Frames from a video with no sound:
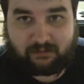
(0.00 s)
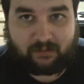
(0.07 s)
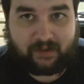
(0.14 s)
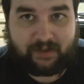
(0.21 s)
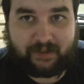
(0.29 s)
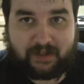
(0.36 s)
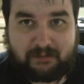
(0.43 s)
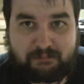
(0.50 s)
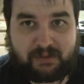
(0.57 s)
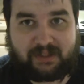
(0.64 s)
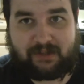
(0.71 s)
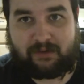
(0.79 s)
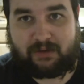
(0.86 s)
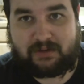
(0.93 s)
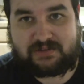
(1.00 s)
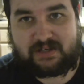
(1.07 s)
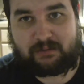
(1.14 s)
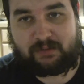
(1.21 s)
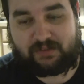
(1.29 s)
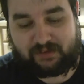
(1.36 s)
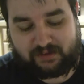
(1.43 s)
Why not put Keranos
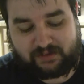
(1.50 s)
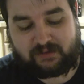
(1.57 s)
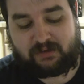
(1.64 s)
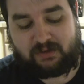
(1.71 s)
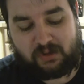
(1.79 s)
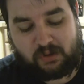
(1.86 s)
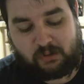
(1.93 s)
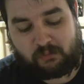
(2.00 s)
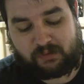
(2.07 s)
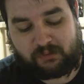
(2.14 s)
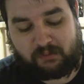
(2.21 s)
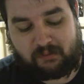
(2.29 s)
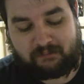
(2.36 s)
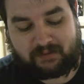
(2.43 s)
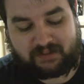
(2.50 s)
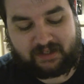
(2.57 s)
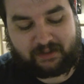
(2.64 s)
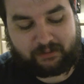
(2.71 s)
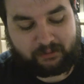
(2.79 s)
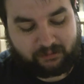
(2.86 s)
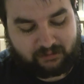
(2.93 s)
out with a 1/1
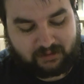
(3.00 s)
counter,